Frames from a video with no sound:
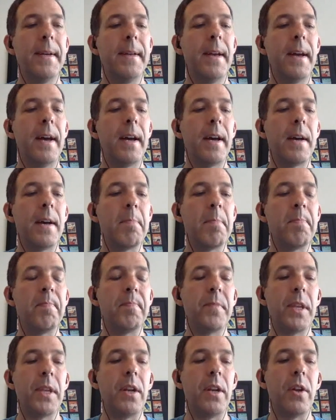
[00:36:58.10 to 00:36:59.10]

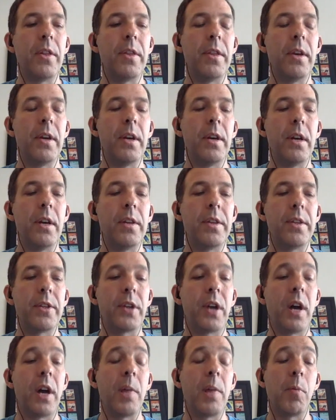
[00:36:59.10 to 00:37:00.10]
At the
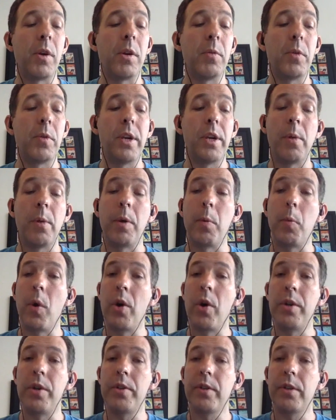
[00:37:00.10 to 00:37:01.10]
time we
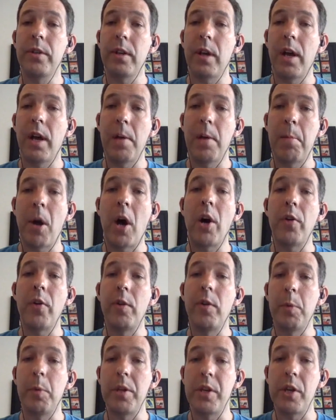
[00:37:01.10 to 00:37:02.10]
weren't
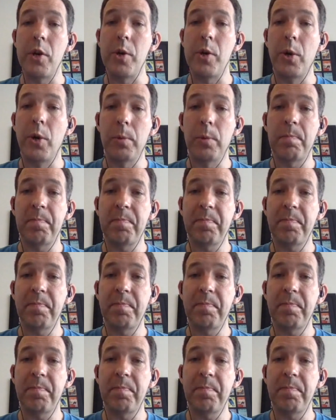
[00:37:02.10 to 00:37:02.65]
partnering with Google,